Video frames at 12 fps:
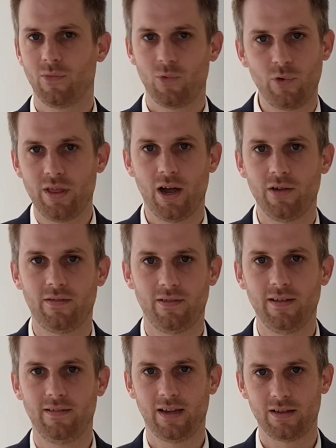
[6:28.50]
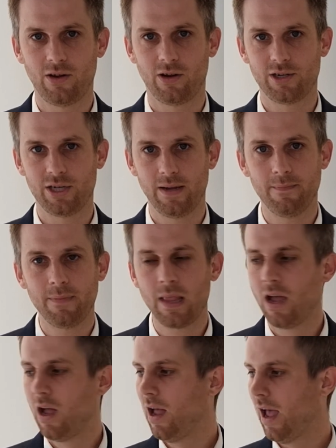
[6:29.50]
without this technology.
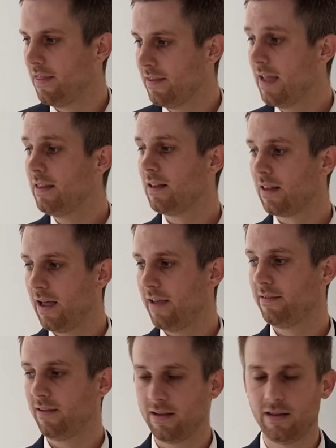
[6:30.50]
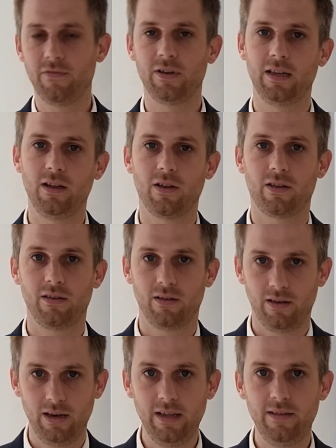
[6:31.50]
And then last and definitely not
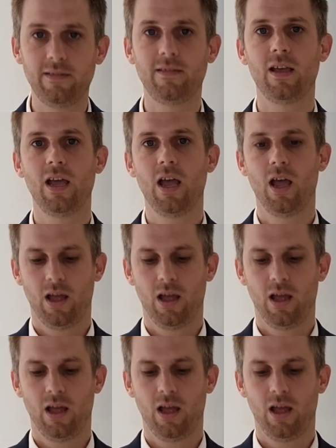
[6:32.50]
least,